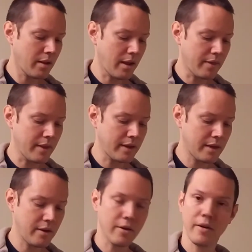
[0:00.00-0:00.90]
And then
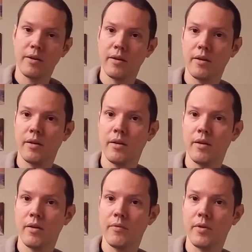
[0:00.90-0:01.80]
here
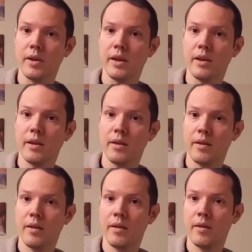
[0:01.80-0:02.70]
for E.
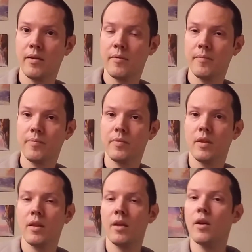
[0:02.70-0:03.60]

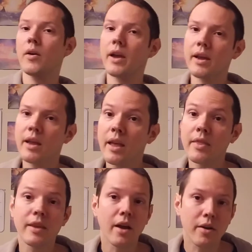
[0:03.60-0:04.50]
Okay?
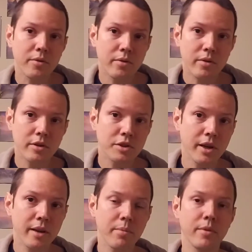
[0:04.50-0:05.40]
The other
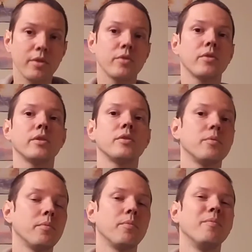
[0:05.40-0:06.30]
shape you're going
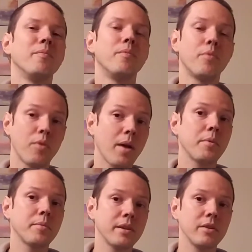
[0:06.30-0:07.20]
to
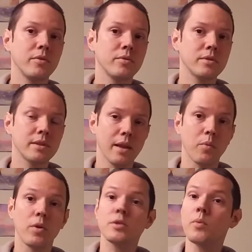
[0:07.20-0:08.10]
probably use that
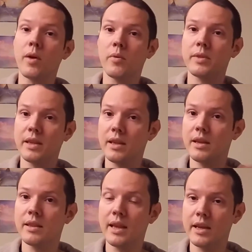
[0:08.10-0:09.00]
works well with the E
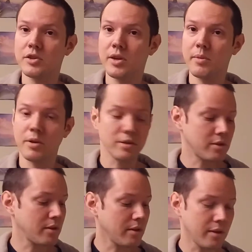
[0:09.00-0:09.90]
and the A shape, because
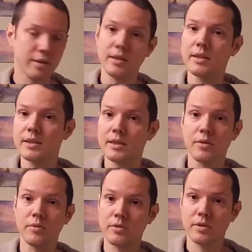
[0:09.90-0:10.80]
it's in this,
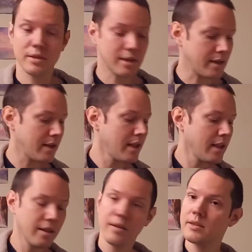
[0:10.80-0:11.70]
you'll see.
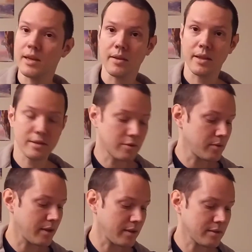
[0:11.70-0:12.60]
Say, let's do
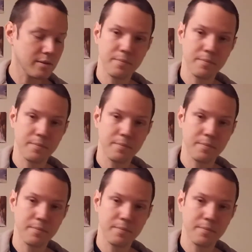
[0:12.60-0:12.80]
this.